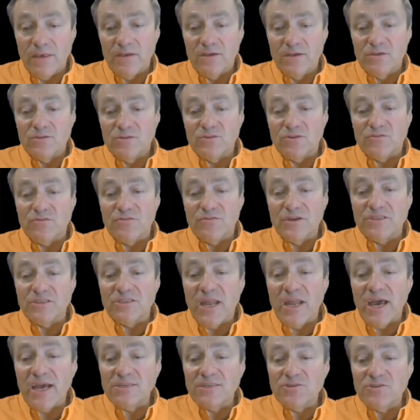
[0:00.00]
So for each
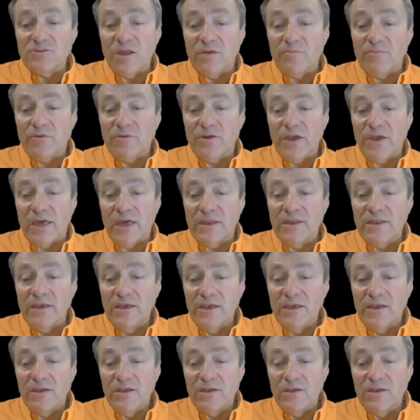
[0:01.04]
natural number n,
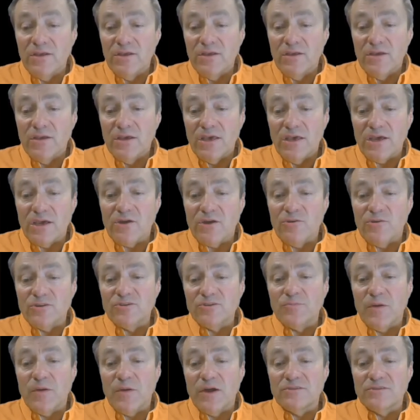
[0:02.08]
it
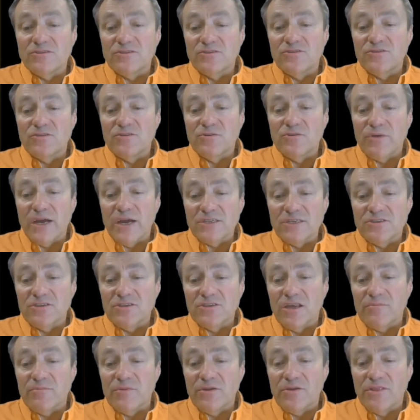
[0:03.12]
corresponds to the rational
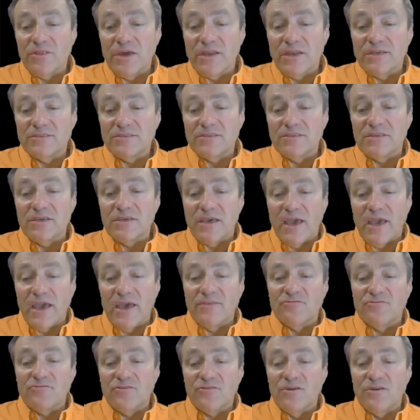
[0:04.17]
number that is the
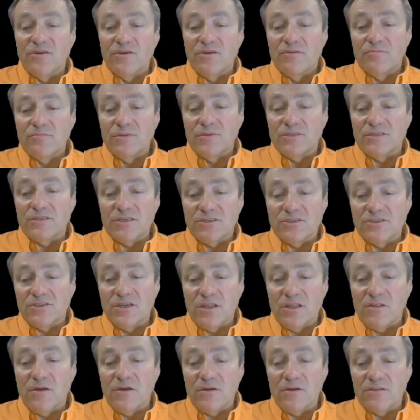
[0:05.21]
nth position
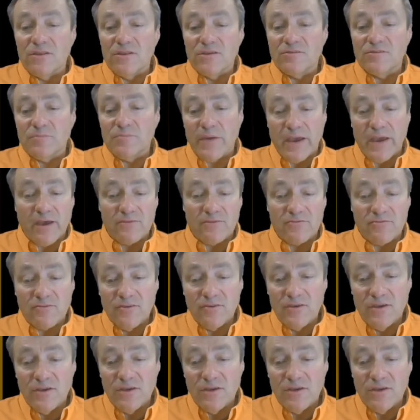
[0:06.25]
along this path.